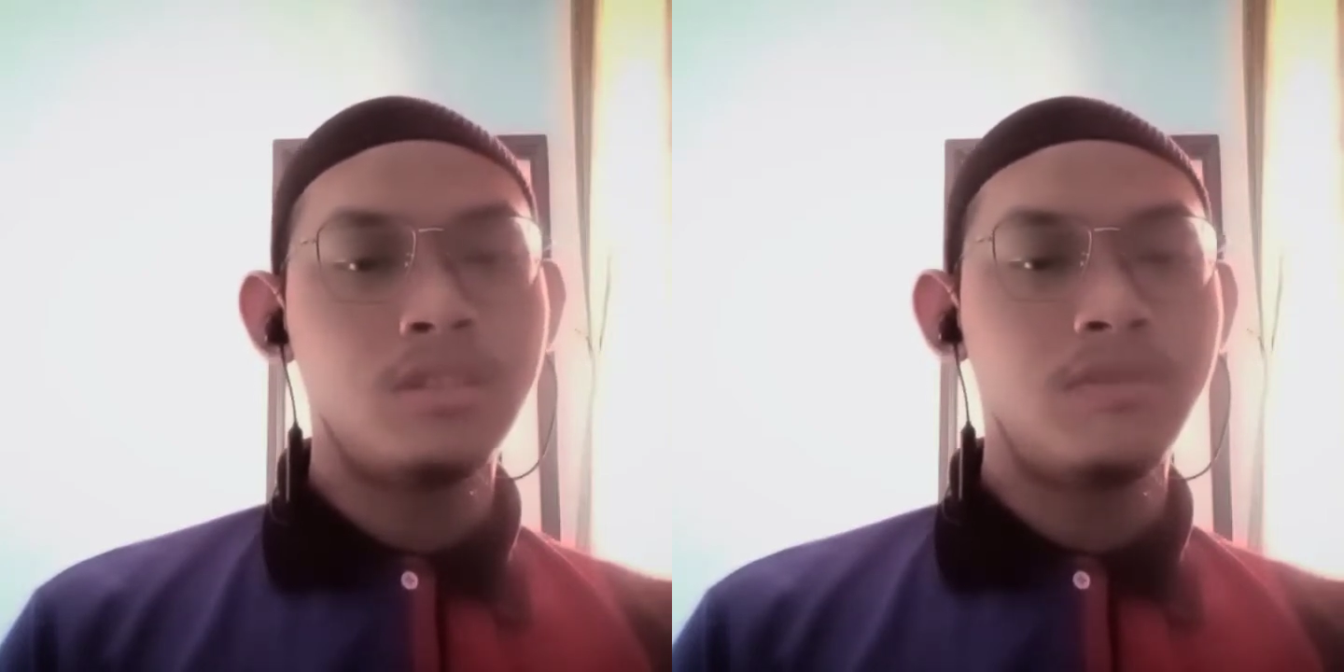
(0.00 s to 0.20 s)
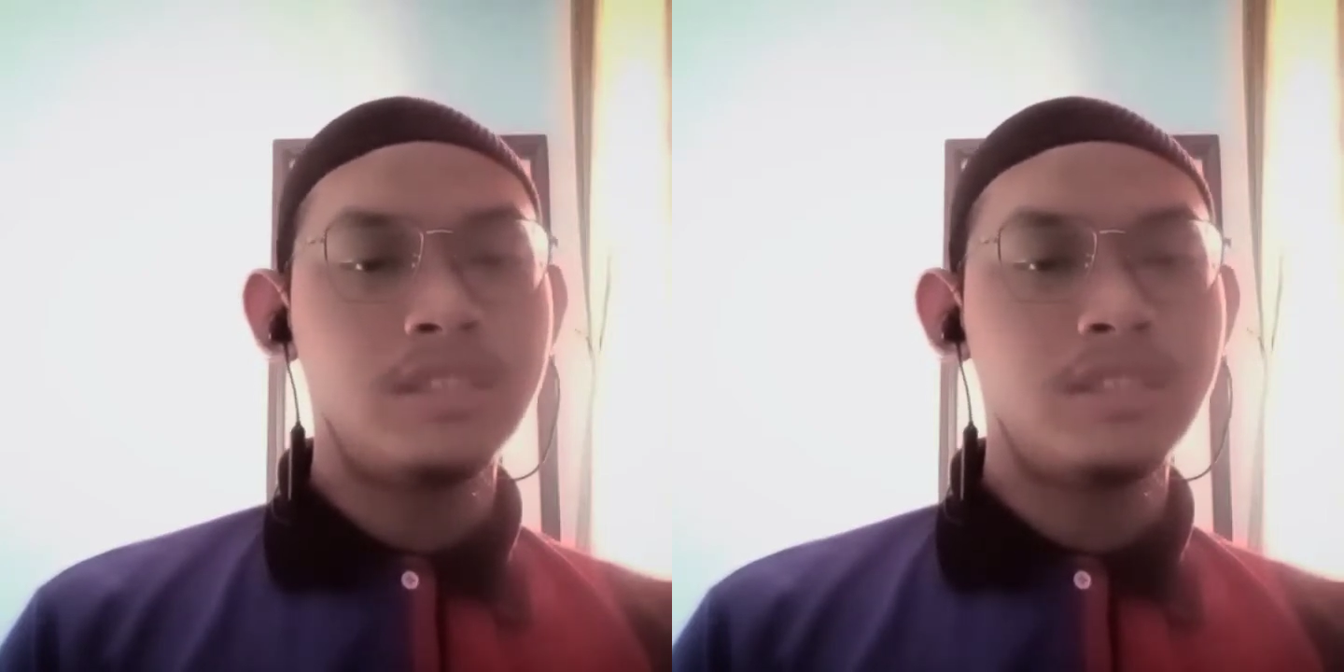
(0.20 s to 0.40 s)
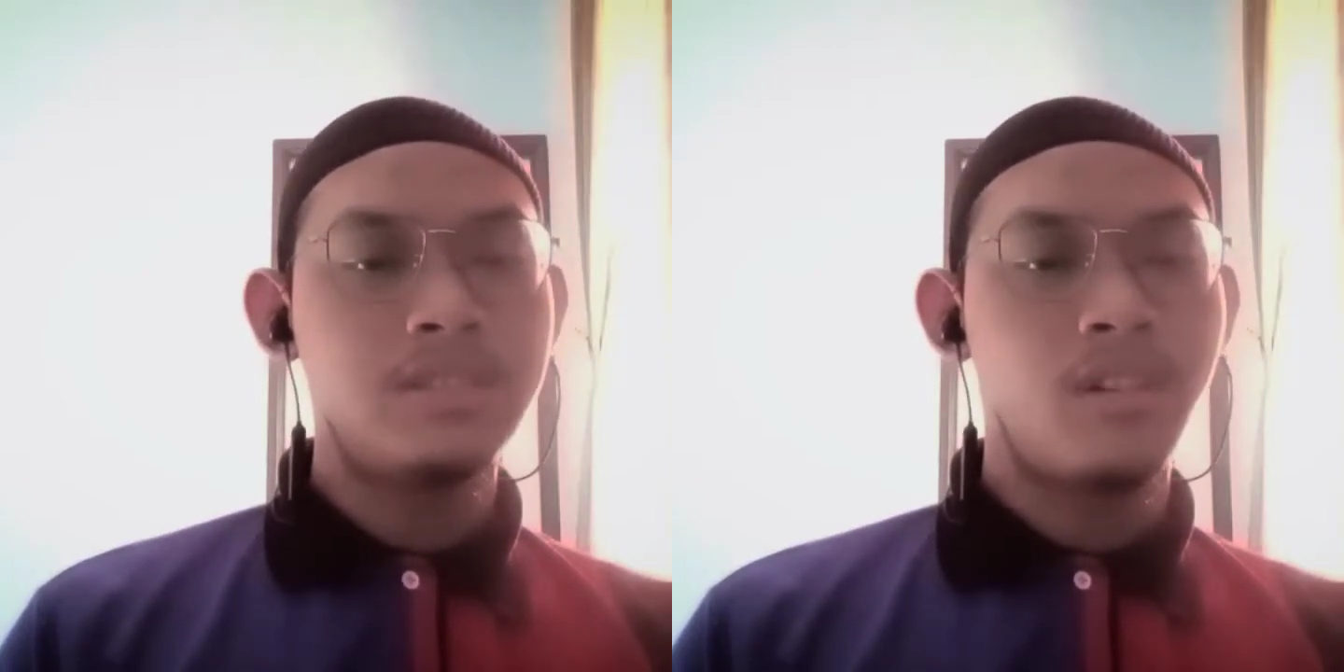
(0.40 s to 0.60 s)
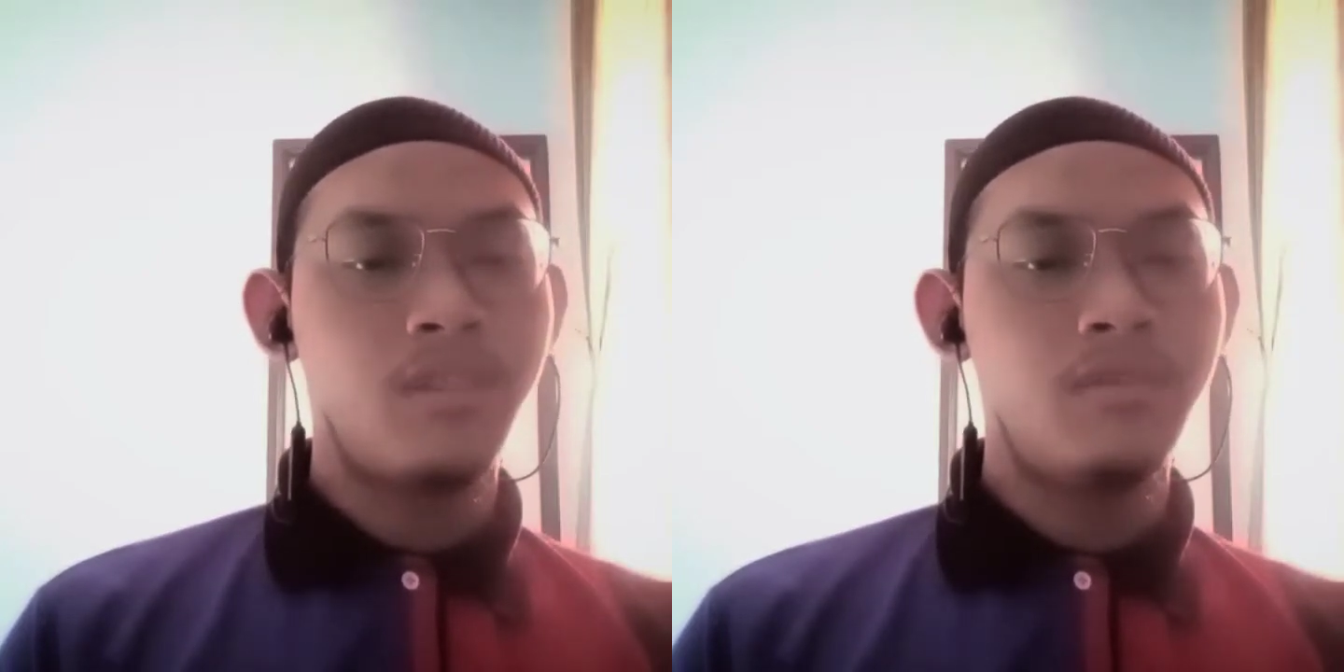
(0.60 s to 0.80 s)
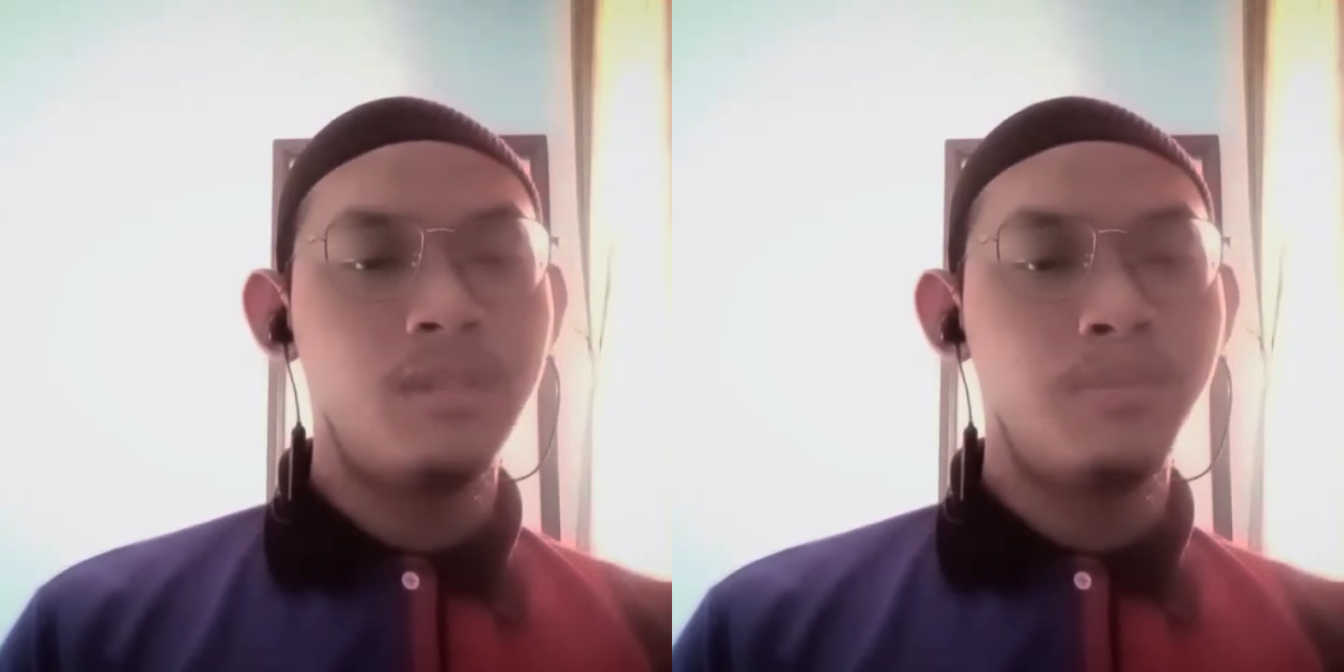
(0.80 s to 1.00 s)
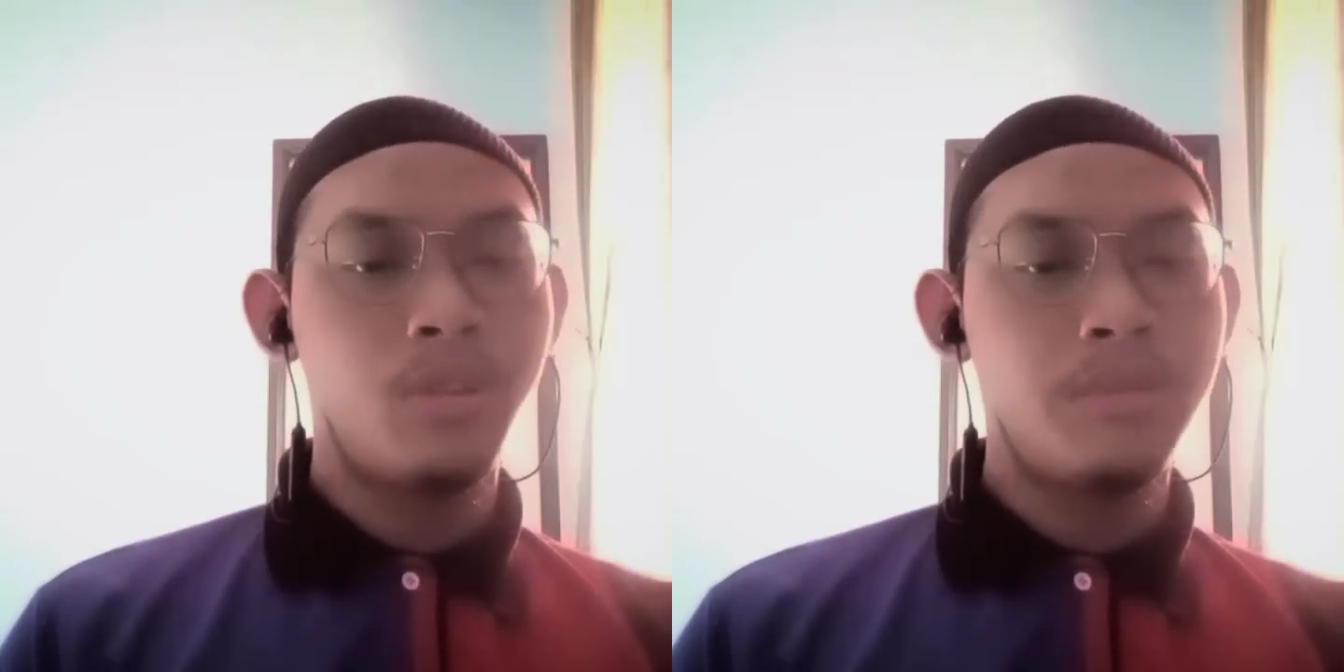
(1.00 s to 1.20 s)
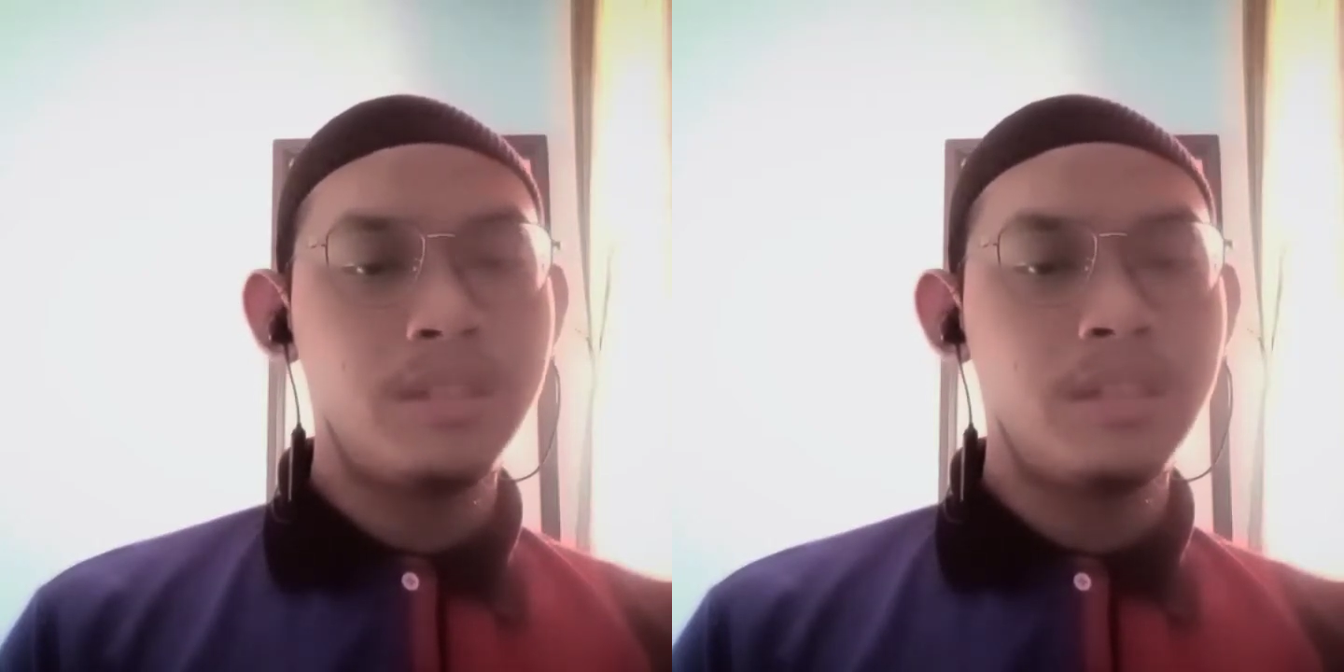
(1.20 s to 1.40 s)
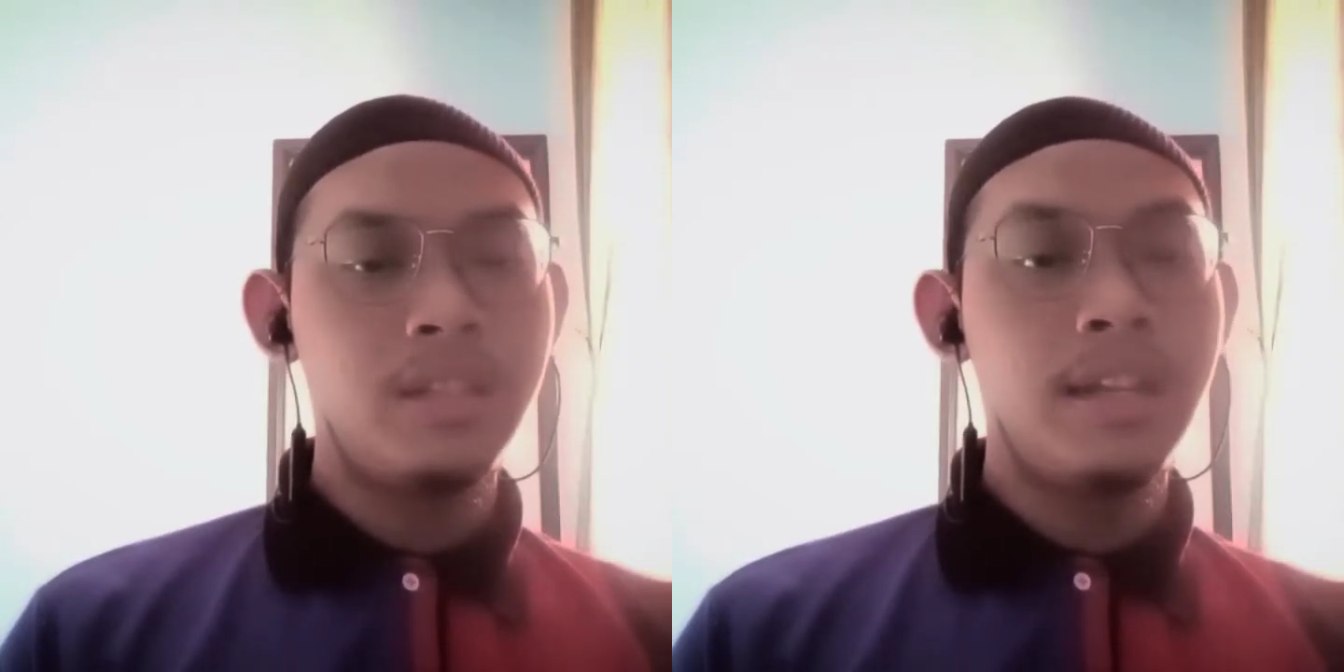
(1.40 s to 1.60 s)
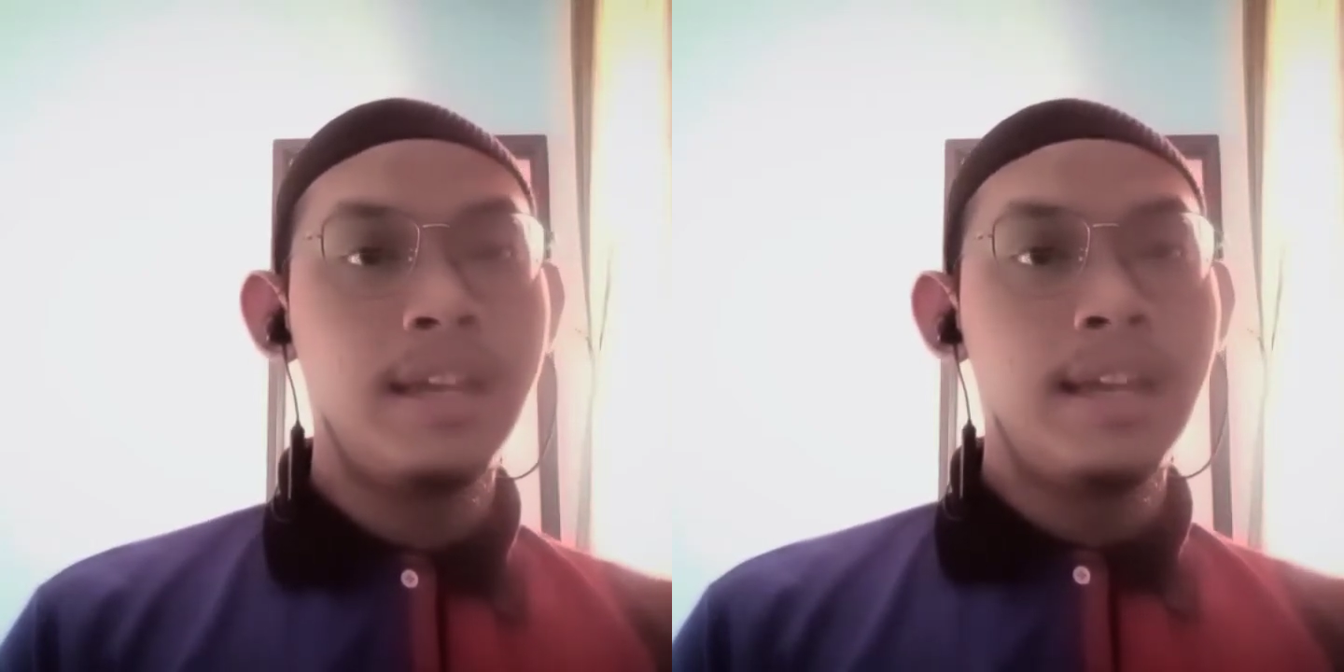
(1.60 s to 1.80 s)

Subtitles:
services of the prohibition,